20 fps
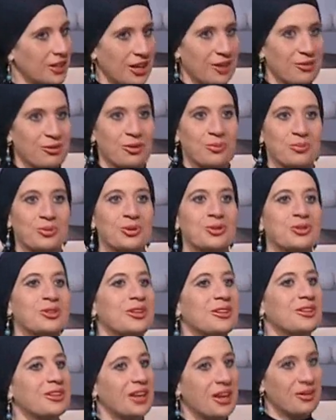They have
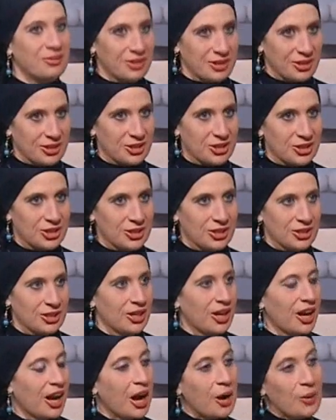computer and they have English.
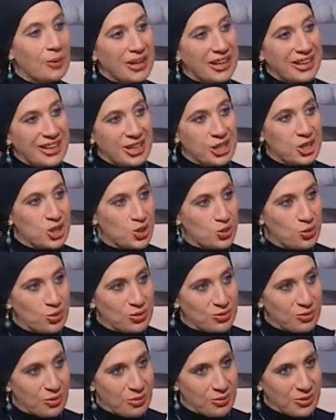How can I
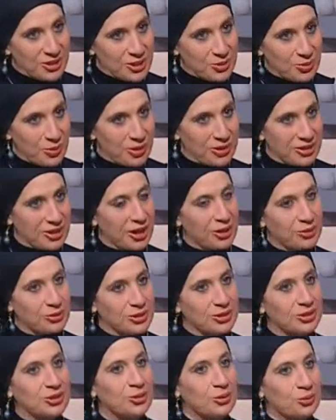choose from this
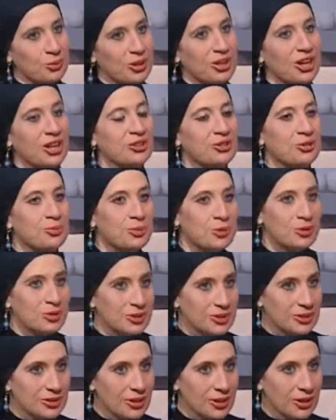1,000 100
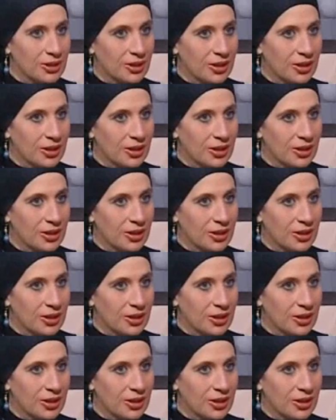persons